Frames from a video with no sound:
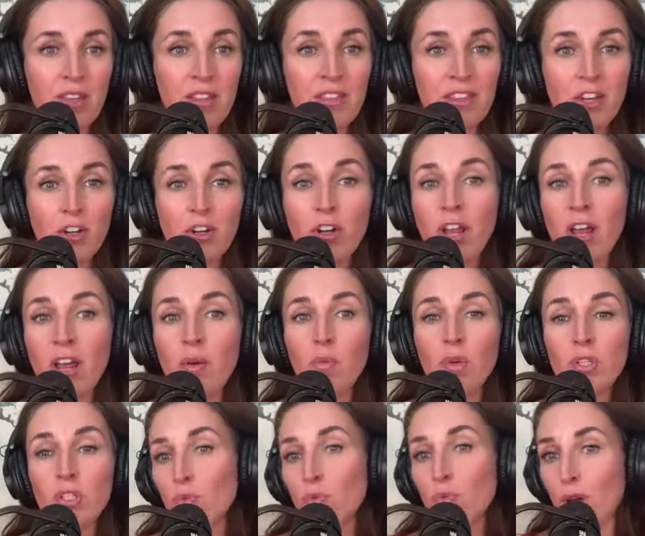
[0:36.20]
The internet
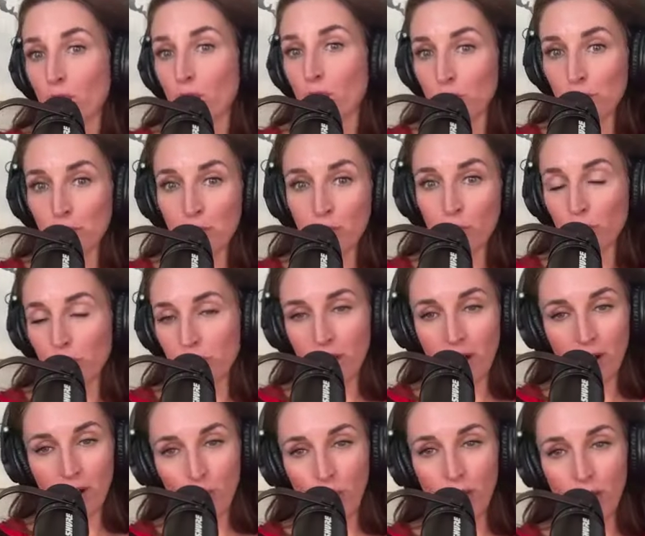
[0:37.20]
was around, but it was
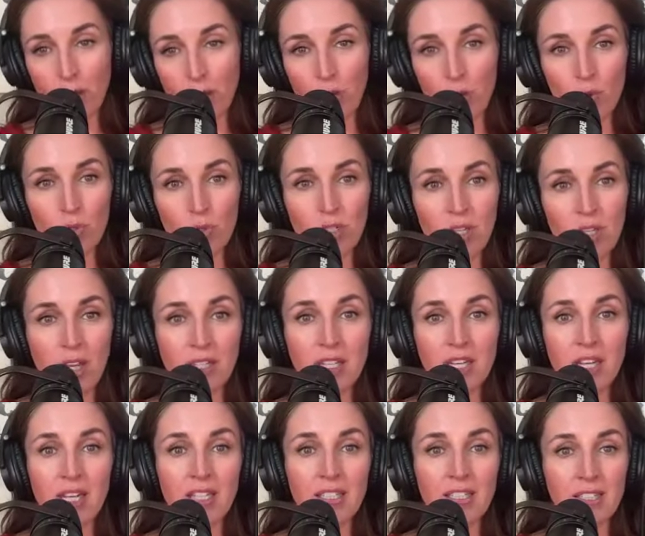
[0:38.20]
not quite used as it
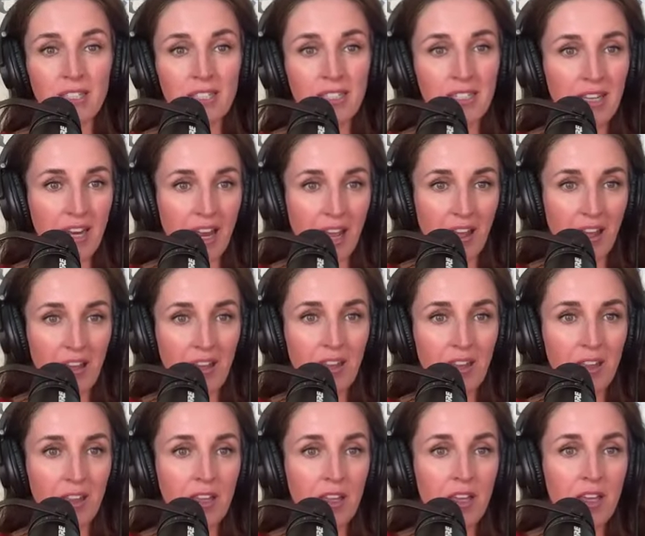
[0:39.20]
is today.
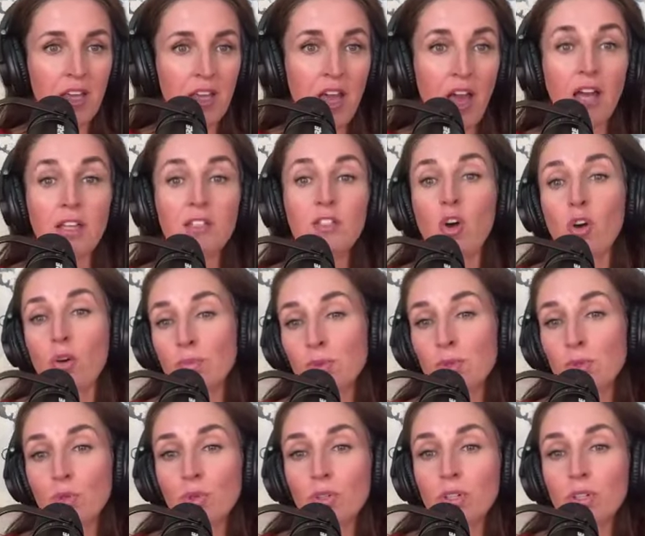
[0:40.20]
As
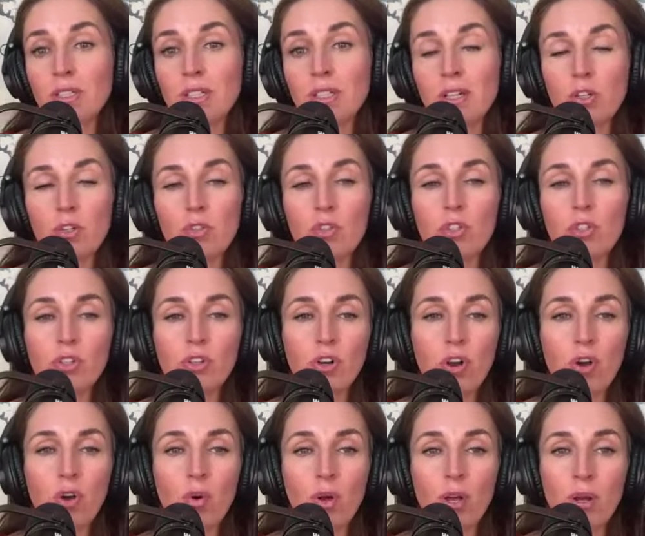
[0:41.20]
homeschool continues to
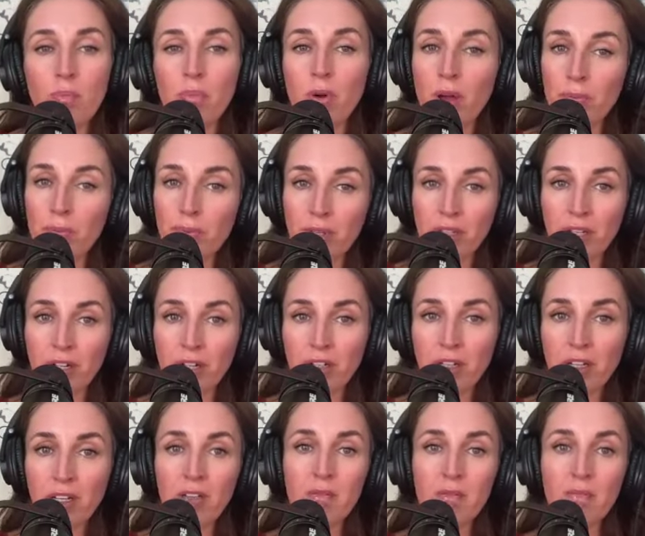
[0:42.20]
grow in
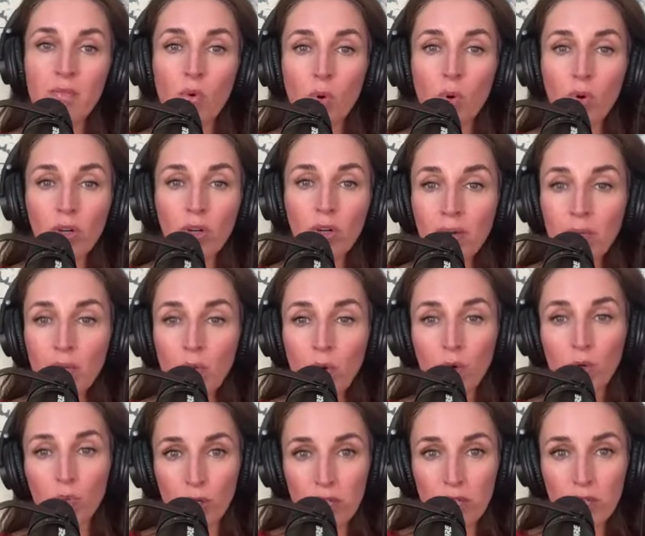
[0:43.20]
popularity, more and
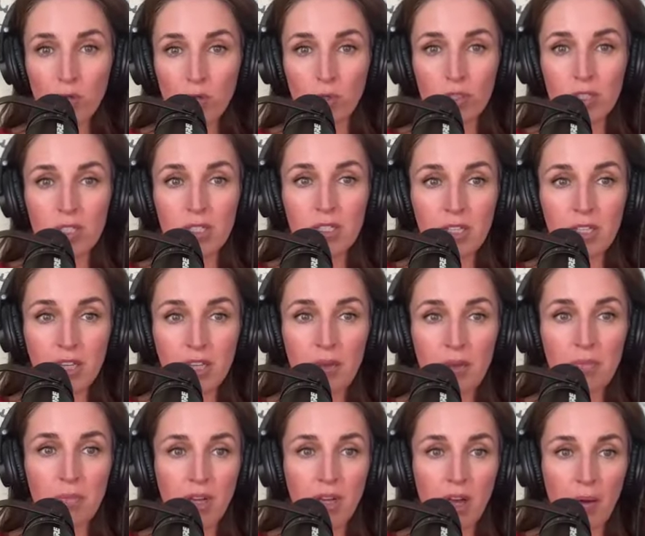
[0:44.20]
more resources
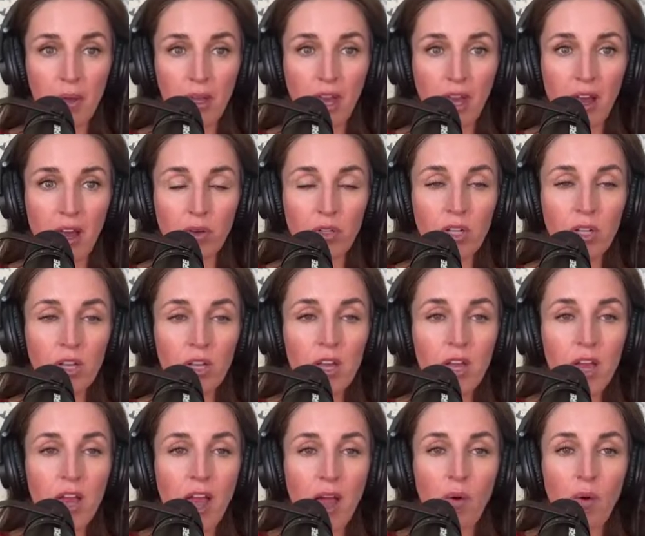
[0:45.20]
keep coming out.
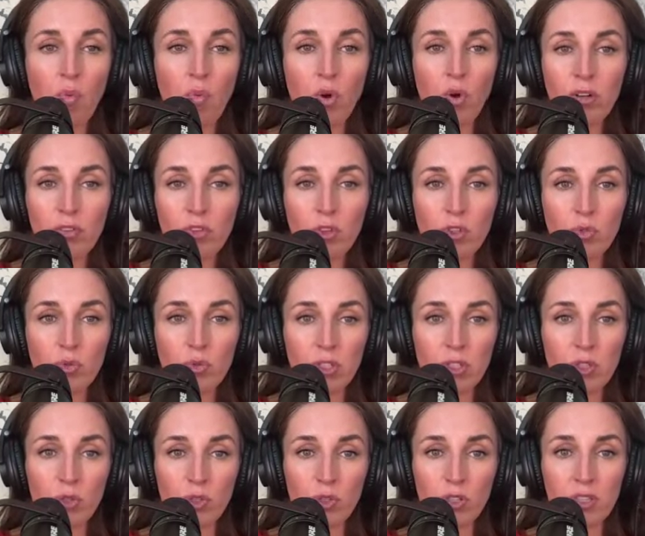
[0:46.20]
And one of those
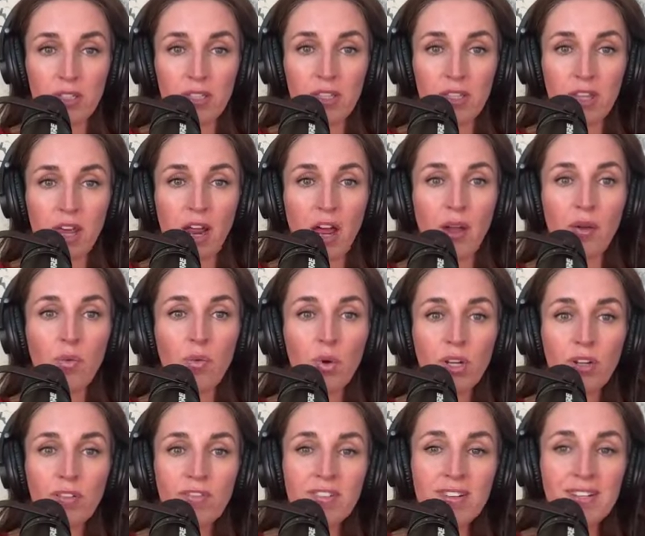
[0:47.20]
resources that I would
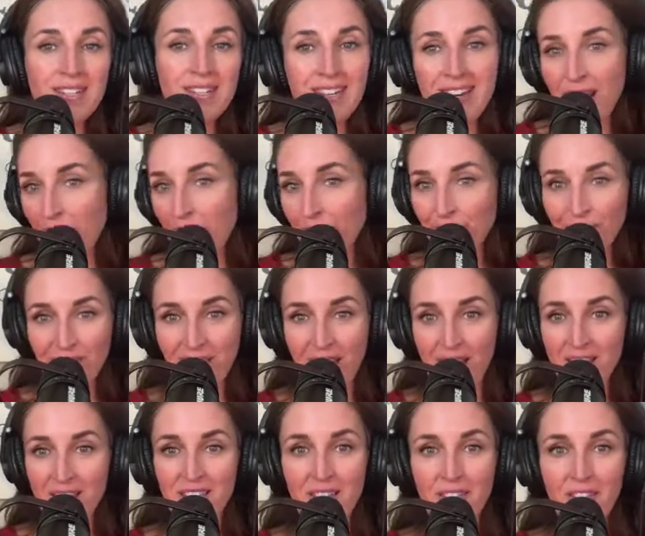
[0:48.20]
have never
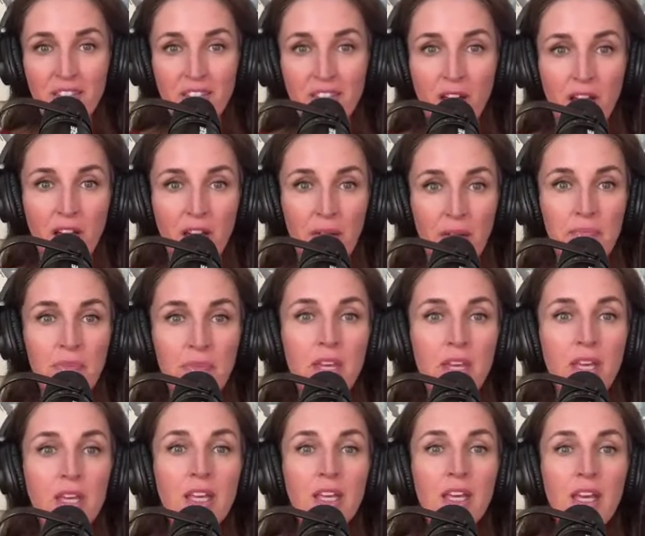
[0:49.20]
guessed at the time
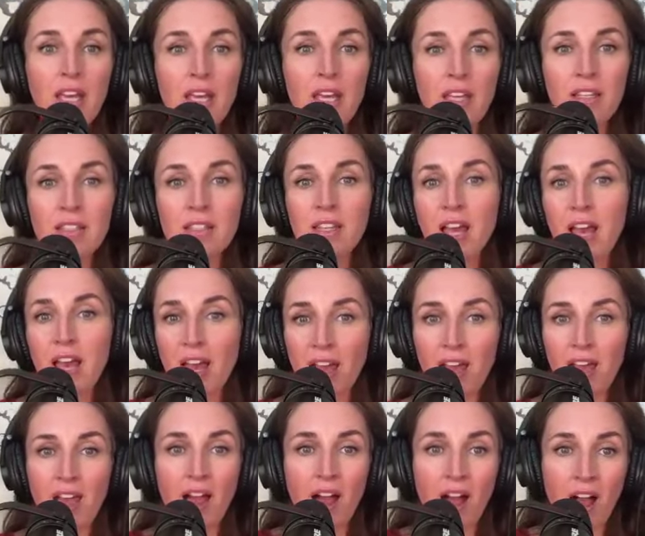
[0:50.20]
is
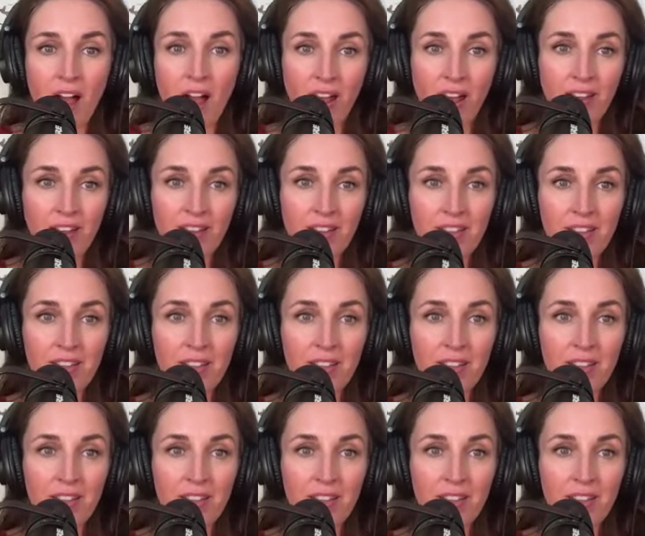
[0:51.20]
AI.